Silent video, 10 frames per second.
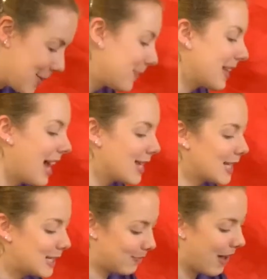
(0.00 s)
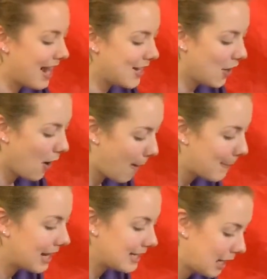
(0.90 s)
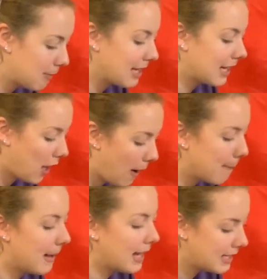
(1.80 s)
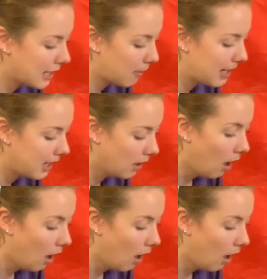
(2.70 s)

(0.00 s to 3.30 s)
There's a spider on my tummy, on my tummy.